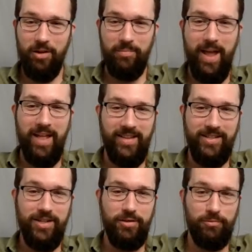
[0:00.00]
man,
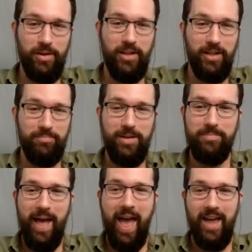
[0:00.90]
this could really be
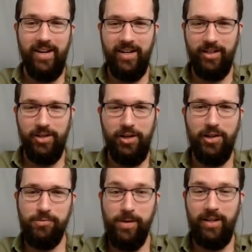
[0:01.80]
bad and it could
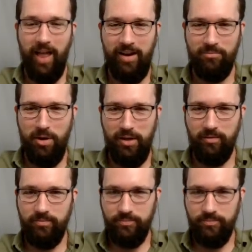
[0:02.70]
cost me a lot of money.